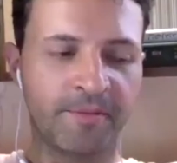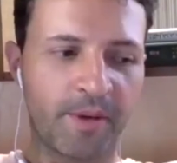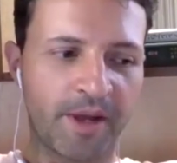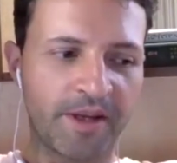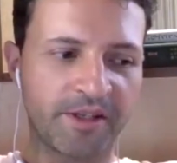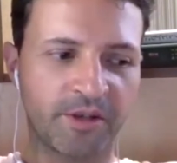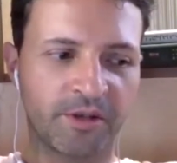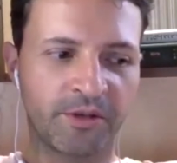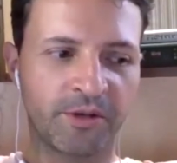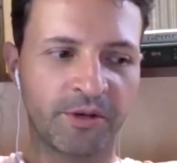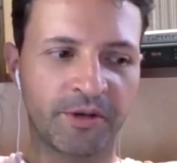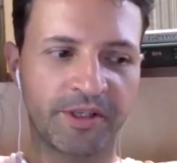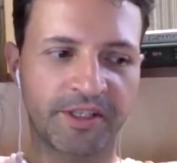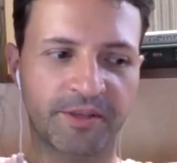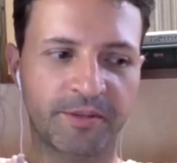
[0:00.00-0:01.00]
based on
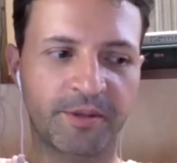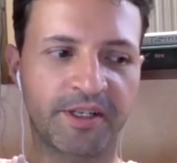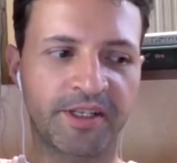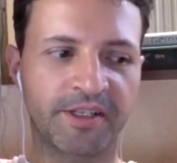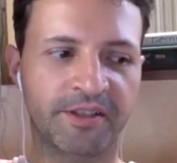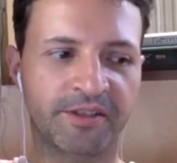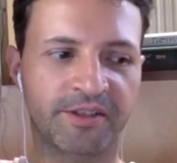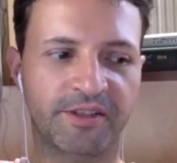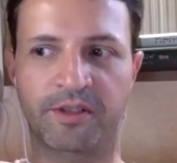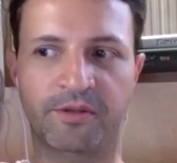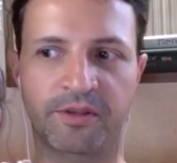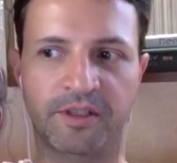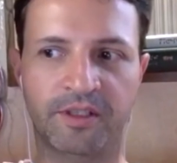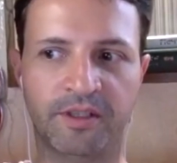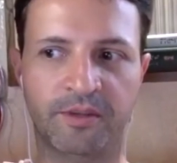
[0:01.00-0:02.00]
your experience
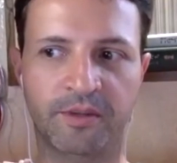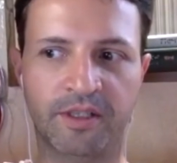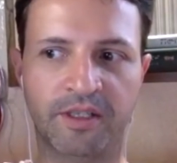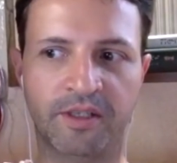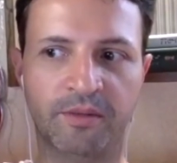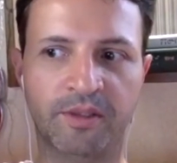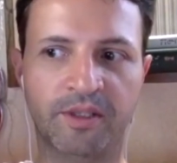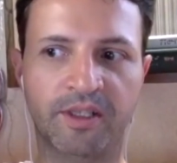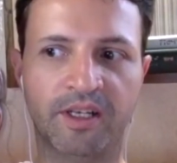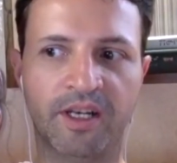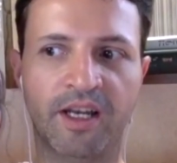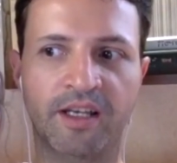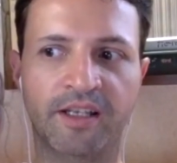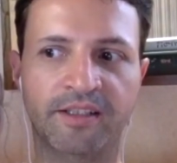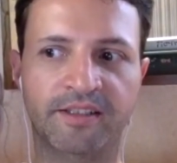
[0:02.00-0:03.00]
working with the
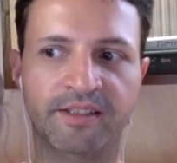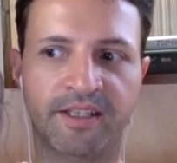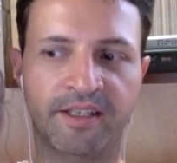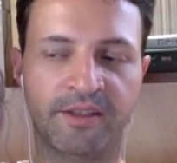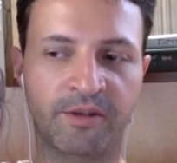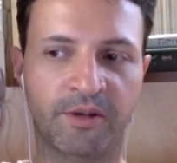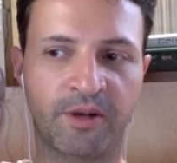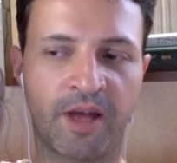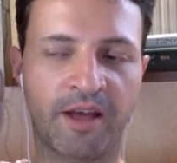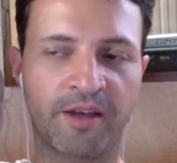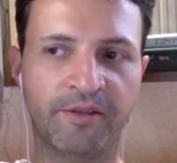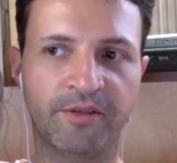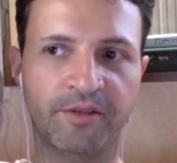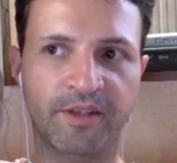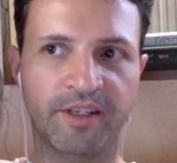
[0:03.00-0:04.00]
clients and your
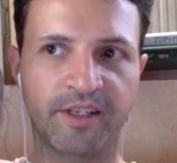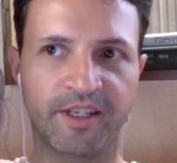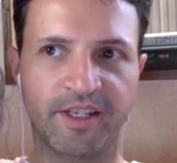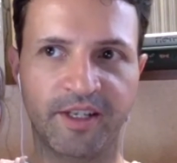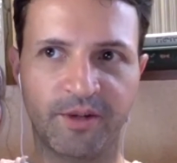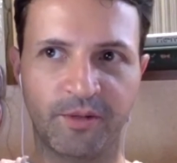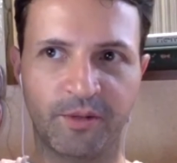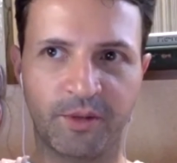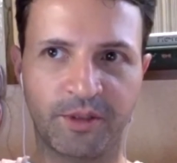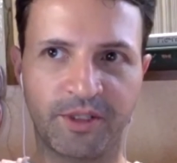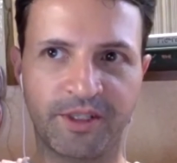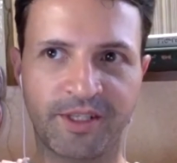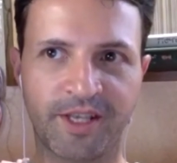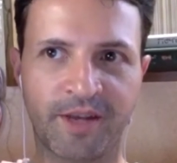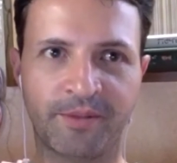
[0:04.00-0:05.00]
life, what
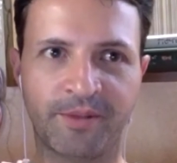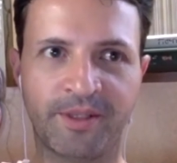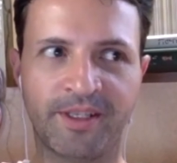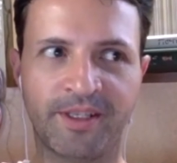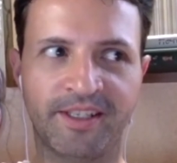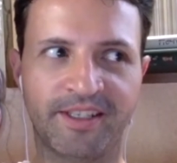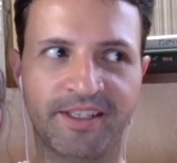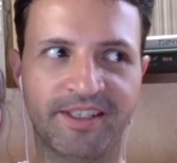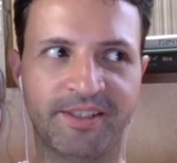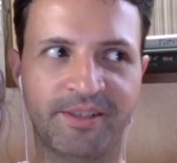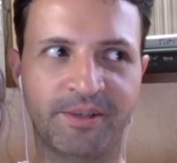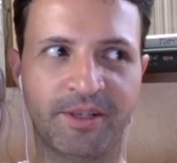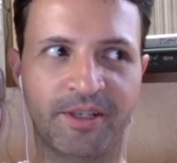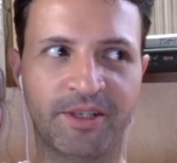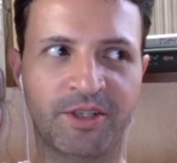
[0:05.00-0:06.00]
is something
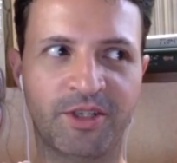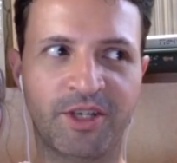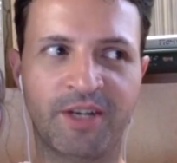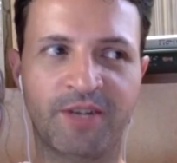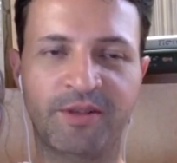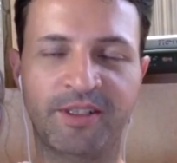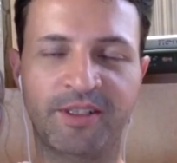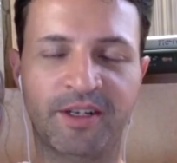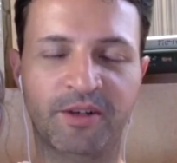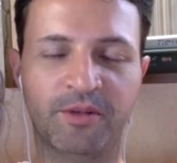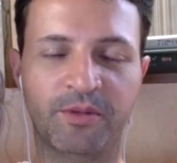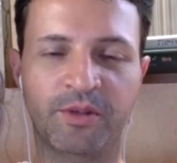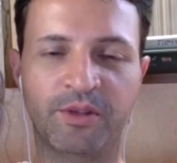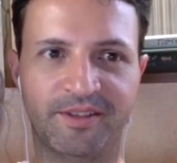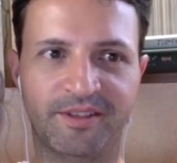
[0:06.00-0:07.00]
you can share with our
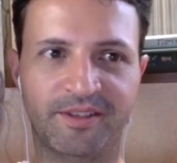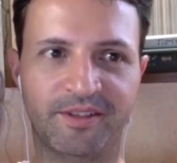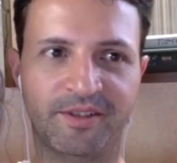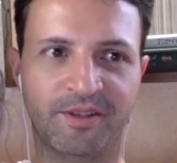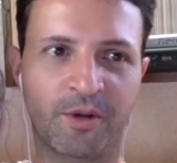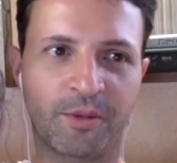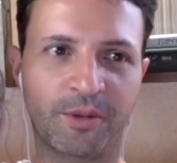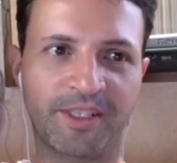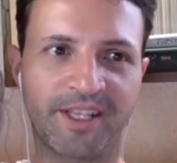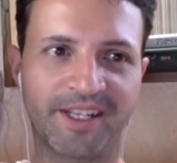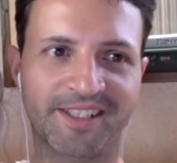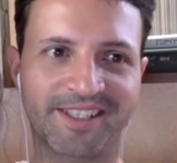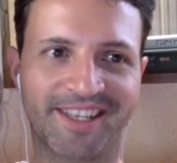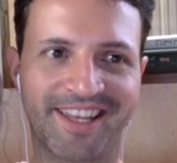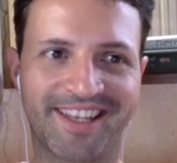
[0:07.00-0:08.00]
community nobody
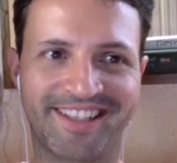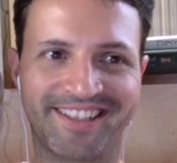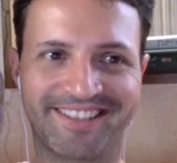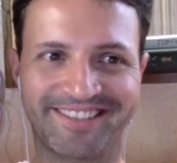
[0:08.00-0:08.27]
else can?